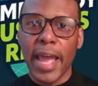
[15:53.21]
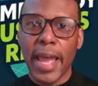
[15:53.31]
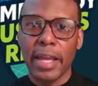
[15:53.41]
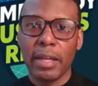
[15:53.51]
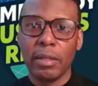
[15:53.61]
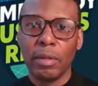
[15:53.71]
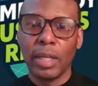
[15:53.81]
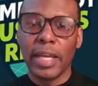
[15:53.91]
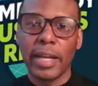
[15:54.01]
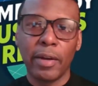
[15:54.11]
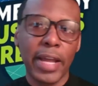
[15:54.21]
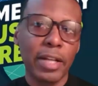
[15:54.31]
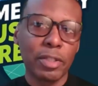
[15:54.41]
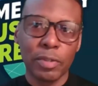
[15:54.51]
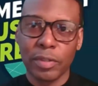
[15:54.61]
And I'll
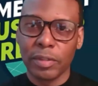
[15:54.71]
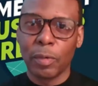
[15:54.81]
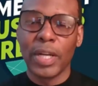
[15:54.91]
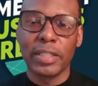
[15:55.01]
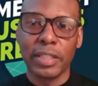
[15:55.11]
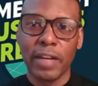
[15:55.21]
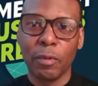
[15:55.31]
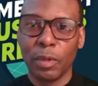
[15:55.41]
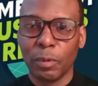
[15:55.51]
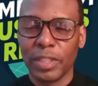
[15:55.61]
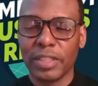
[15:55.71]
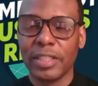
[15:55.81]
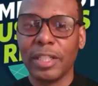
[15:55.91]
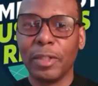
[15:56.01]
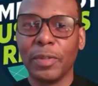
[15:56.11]
answer the question everyone wants
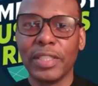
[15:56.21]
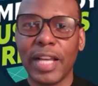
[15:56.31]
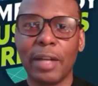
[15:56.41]
to know is